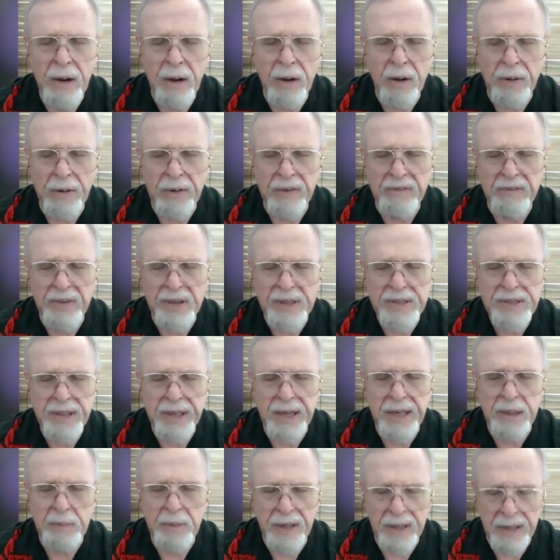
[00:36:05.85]
are
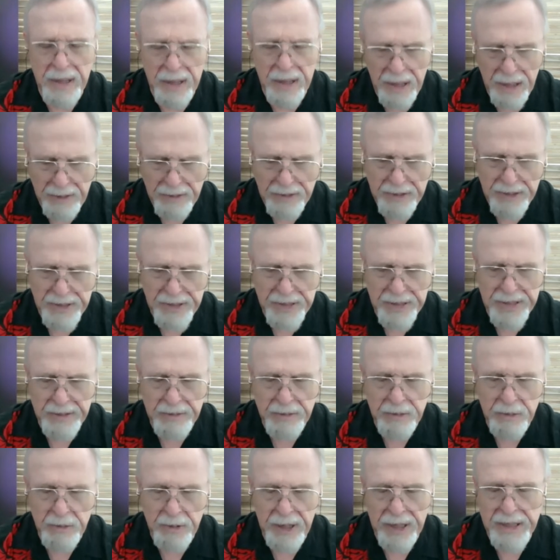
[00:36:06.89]
investigated by the Office of
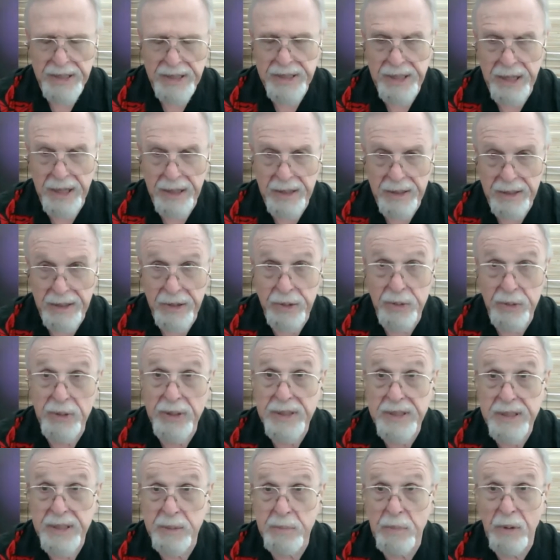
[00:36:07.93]
Civil Rights out of the U
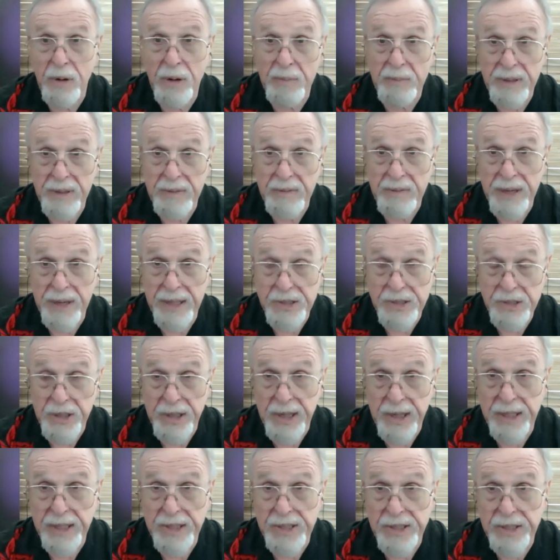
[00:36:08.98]
S Department of
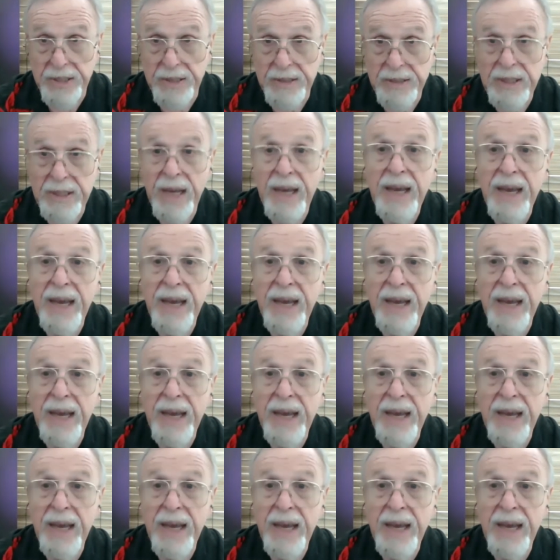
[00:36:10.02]
Education.